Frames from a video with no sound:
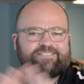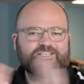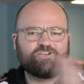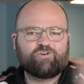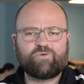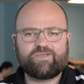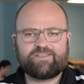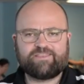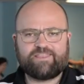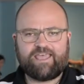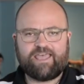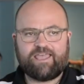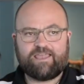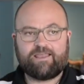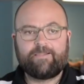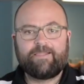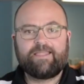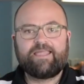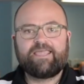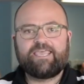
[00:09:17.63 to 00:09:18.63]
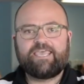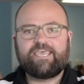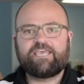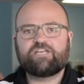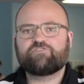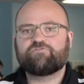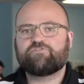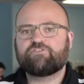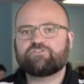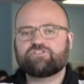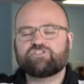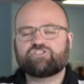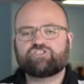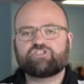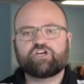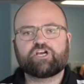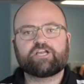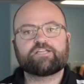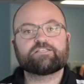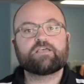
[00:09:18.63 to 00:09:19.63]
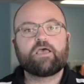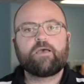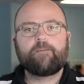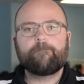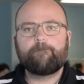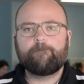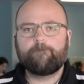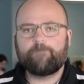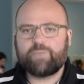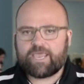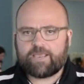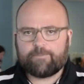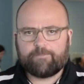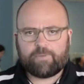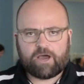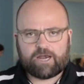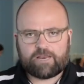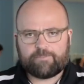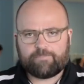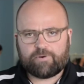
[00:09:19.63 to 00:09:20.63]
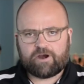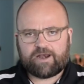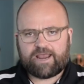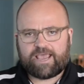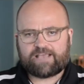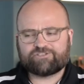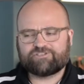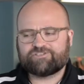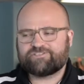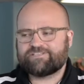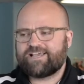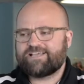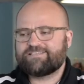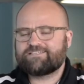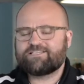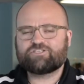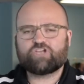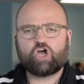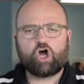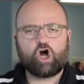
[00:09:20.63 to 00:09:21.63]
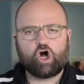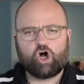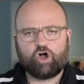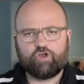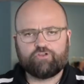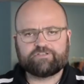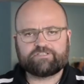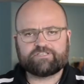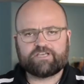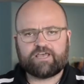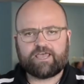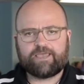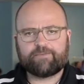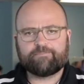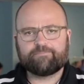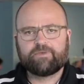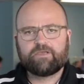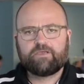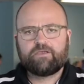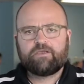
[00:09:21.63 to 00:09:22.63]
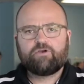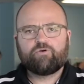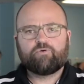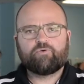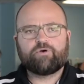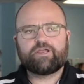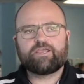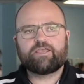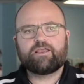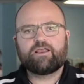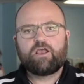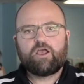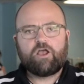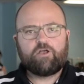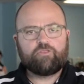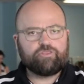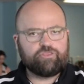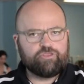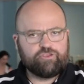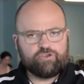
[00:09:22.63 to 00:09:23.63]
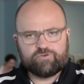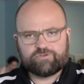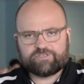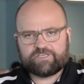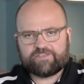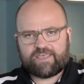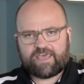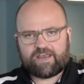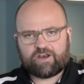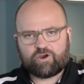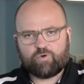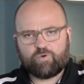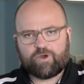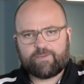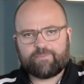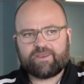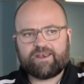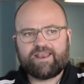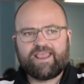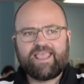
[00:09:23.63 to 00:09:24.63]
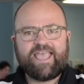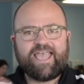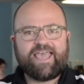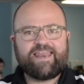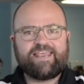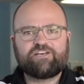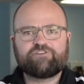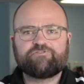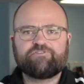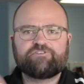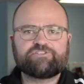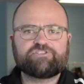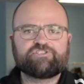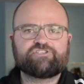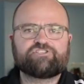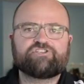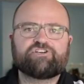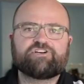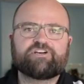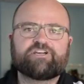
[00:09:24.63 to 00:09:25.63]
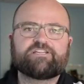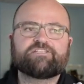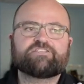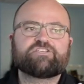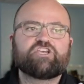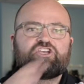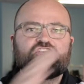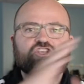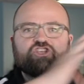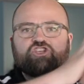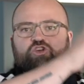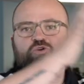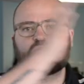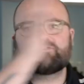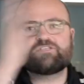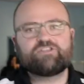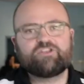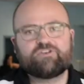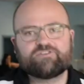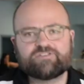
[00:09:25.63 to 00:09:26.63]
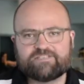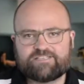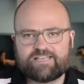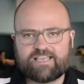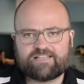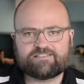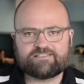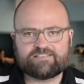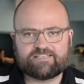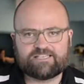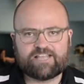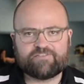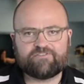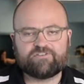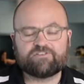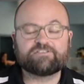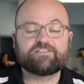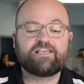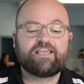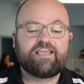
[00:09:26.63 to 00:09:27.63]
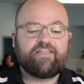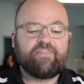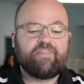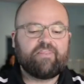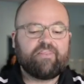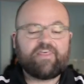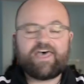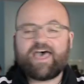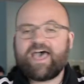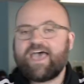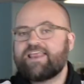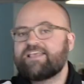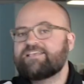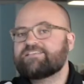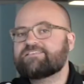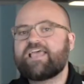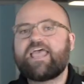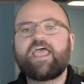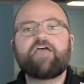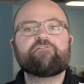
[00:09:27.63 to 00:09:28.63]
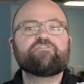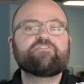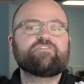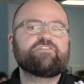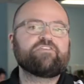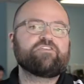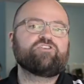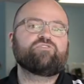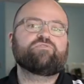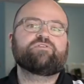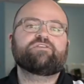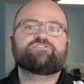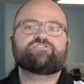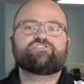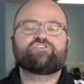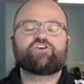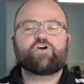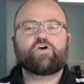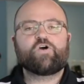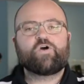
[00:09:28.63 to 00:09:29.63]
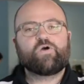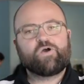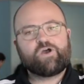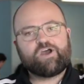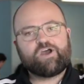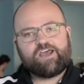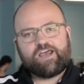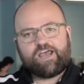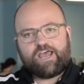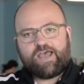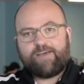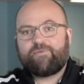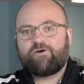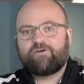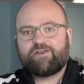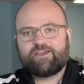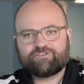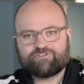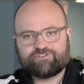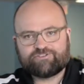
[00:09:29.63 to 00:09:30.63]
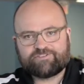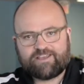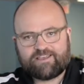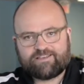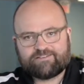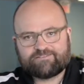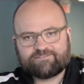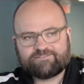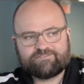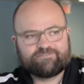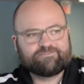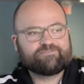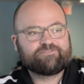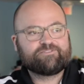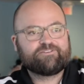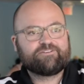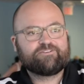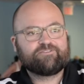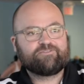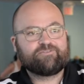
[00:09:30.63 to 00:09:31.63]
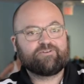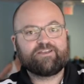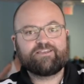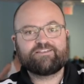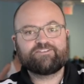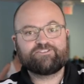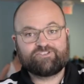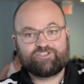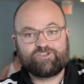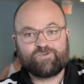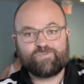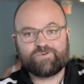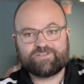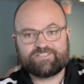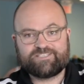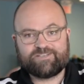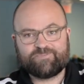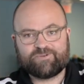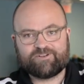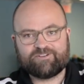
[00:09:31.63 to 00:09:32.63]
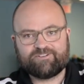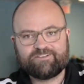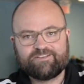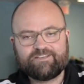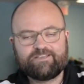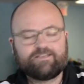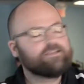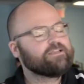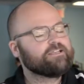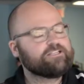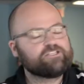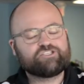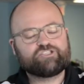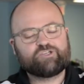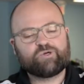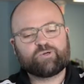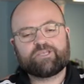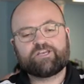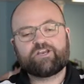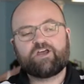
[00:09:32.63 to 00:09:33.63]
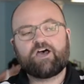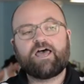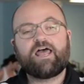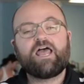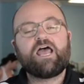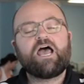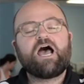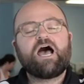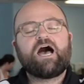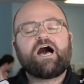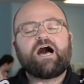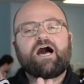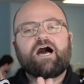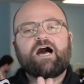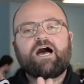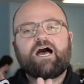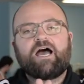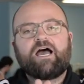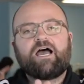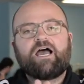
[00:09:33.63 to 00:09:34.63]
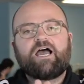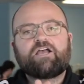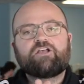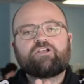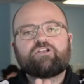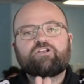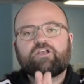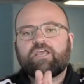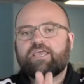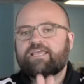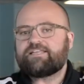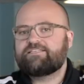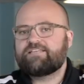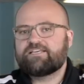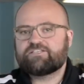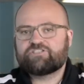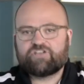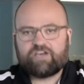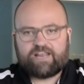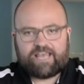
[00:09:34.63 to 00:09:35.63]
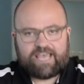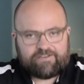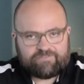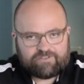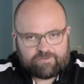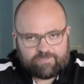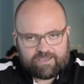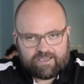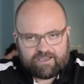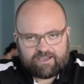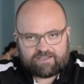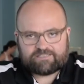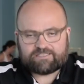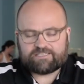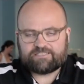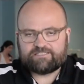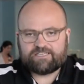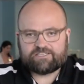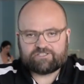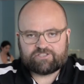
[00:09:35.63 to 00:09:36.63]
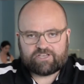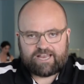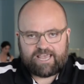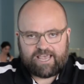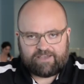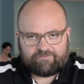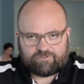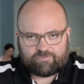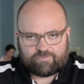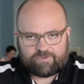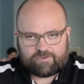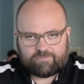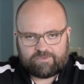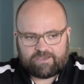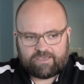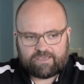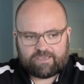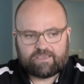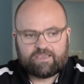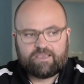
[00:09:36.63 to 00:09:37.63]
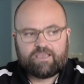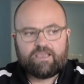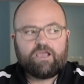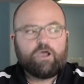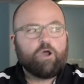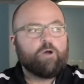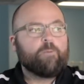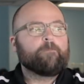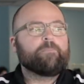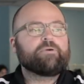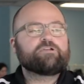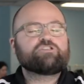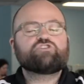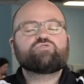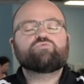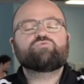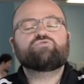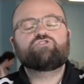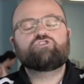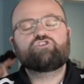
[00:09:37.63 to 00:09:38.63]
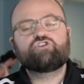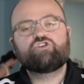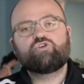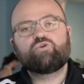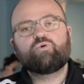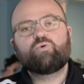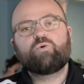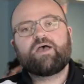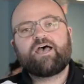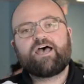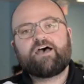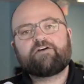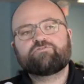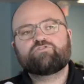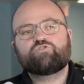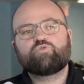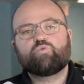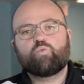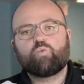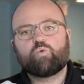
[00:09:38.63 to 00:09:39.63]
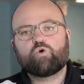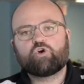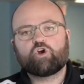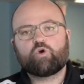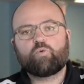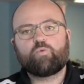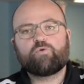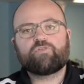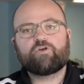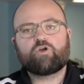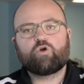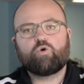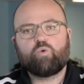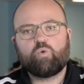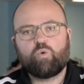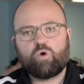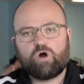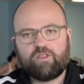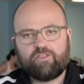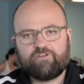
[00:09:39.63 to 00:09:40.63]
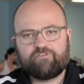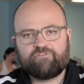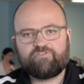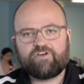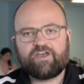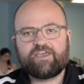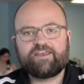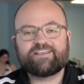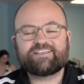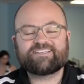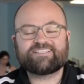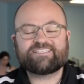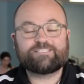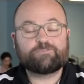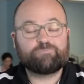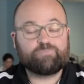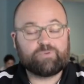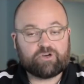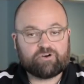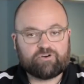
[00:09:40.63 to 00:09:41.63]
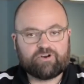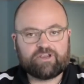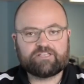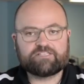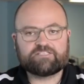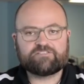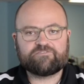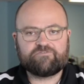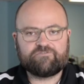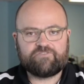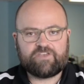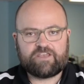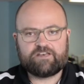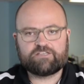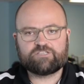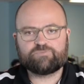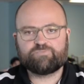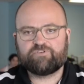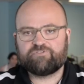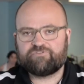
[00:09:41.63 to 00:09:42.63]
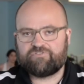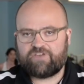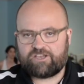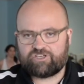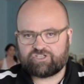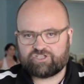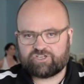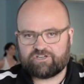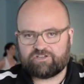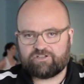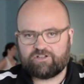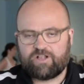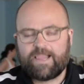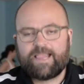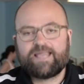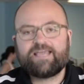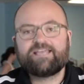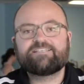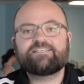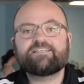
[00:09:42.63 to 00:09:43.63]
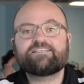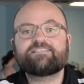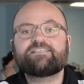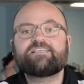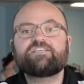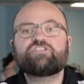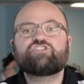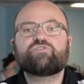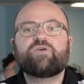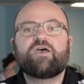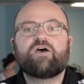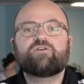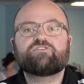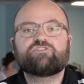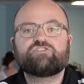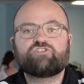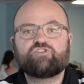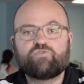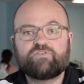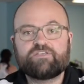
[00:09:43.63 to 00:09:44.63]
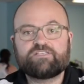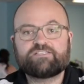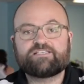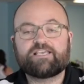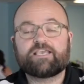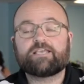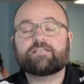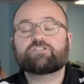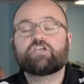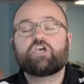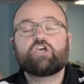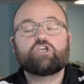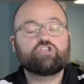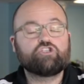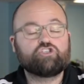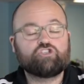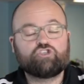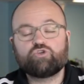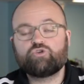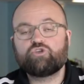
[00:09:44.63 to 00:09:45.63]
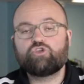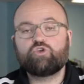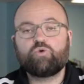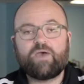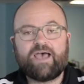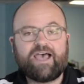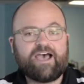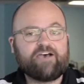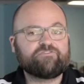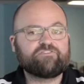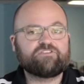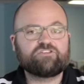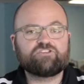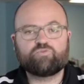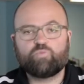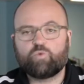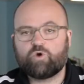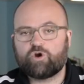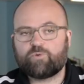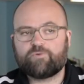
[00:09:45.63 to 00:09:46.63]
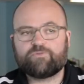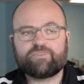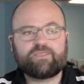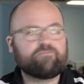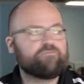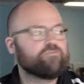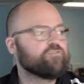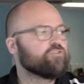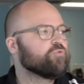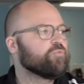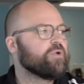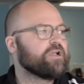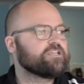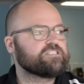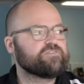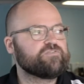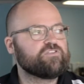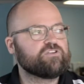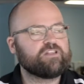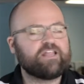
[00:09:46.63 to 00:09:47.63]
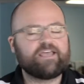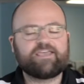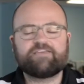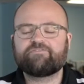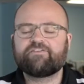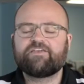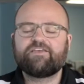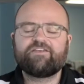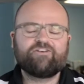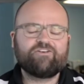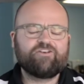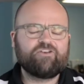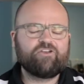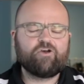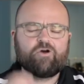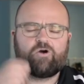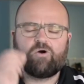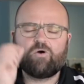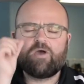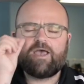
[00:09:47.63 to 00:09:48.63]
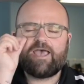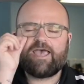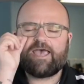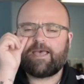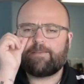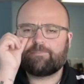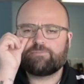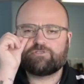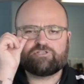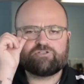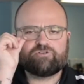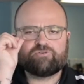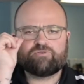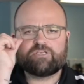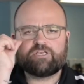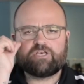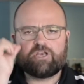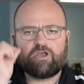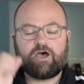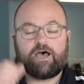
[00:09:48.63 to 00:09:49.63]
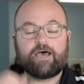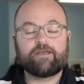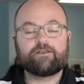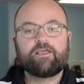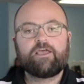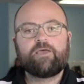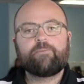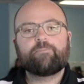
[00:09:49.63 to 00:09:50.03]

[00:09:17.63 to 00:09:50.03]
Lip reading: Quit that. Intervals and circuits. Big body part exercises all the time, right? Using that equipment and intervals and circuits, using those intensity levels. That is everything you need to know about exercise, right? Super simple. It's totally not. It does not have to be us. It does not have to be me. But you do have to work with a qualified, experienced fitness professional to teach you how to do these things. Do you have to work with them for the rest of your life? No, absolutely not.